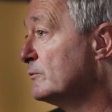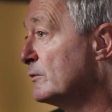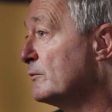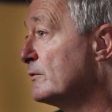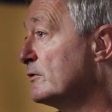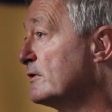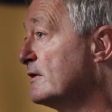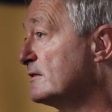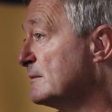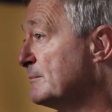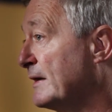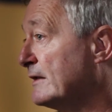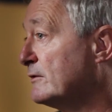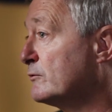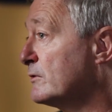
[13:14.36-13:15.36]
When we were looking at the
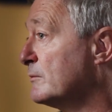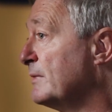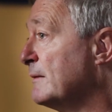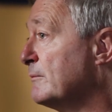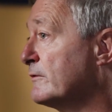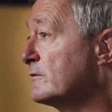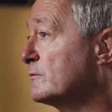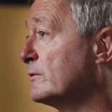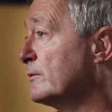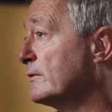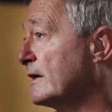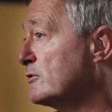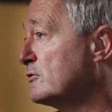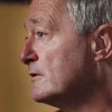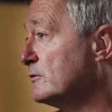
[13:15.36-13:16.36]
Pandora Papers, we were
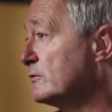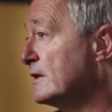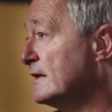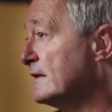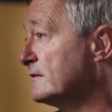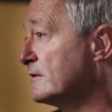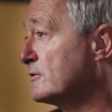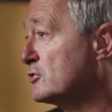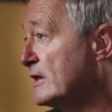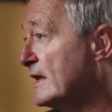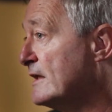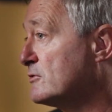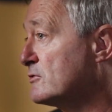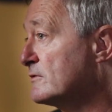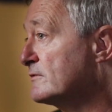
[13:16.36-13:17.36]
actually looking at the
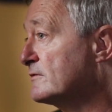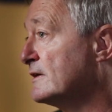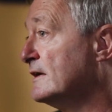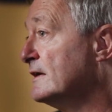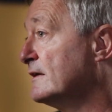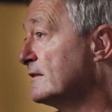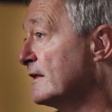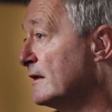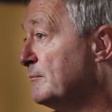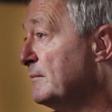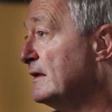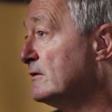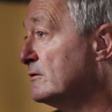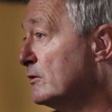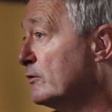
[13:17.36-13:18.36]
changes that had
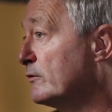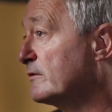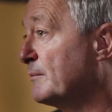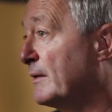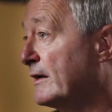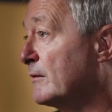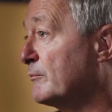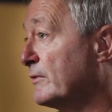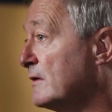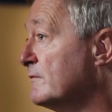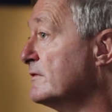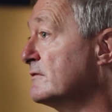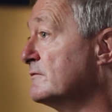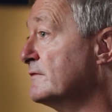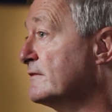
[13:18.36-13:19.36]
been caused by our
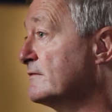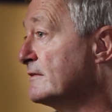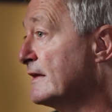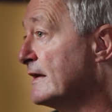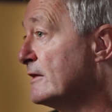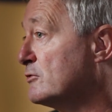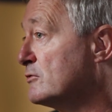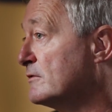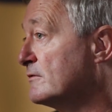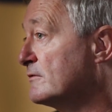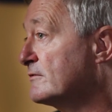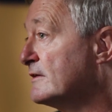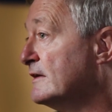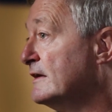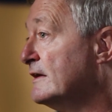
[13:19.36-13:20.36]
previous
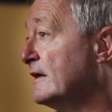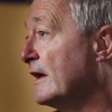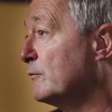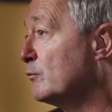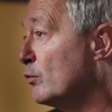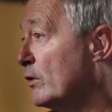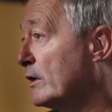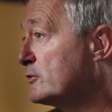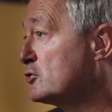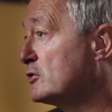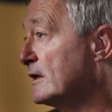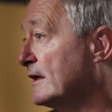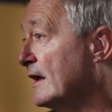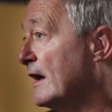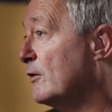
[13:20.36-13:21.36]
investigations and
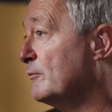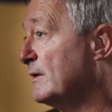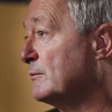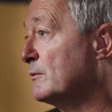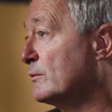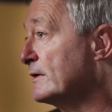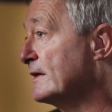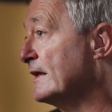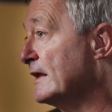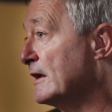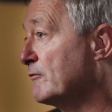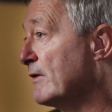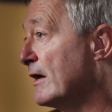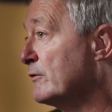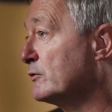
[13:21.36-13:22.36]
watching how people were getting
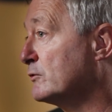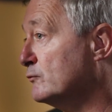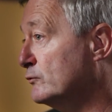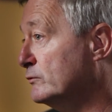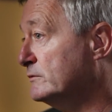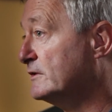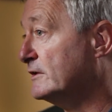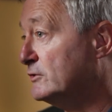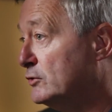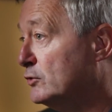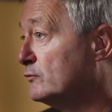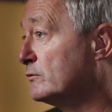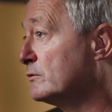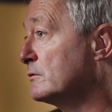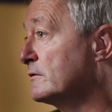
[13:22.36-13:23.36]
around the
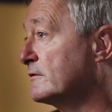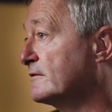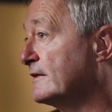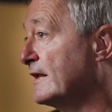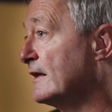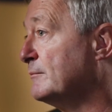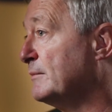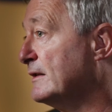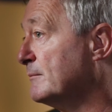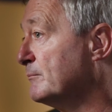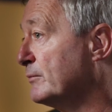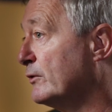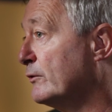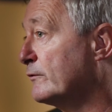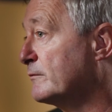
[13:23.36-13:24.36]
new rules that had been
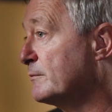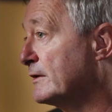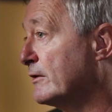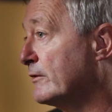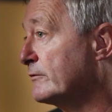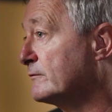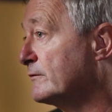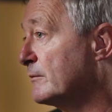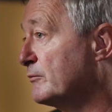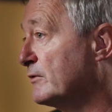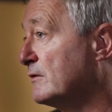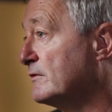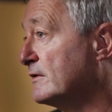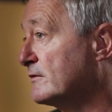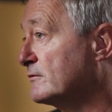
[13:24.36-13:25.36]
imposed because of our
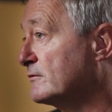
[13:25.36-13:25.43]
previous